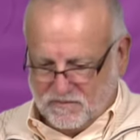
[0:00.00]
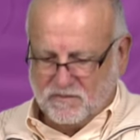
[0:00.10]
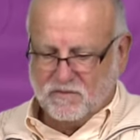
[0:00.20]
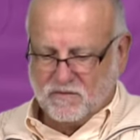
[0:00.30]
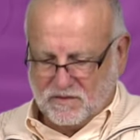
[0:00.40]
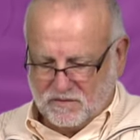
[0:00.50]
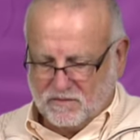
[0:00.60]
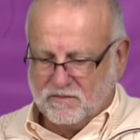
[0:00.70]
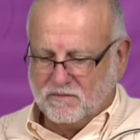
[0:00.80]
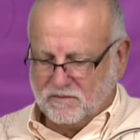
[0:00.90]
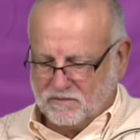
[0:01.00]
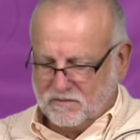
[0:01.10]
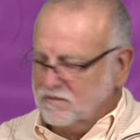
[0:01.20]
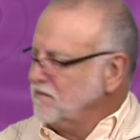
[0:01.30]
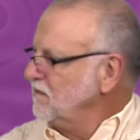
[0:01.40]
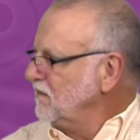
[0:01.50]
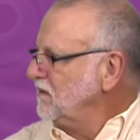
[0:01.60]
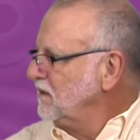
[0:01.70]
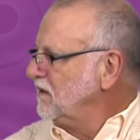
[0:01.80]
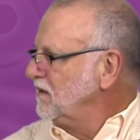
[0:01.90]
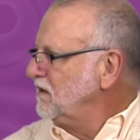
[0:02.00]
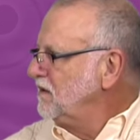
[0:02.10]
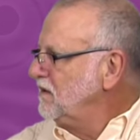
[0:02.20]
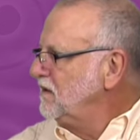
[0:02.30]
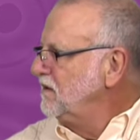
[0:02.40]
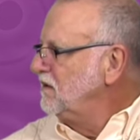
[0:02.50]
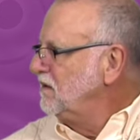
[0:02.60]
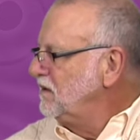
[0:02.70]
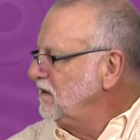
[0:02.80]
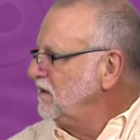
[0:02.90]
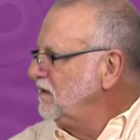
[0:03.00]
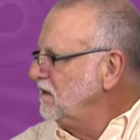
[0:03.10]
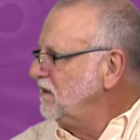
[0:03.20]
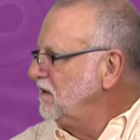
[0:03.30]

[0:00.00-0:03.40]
(not speaking)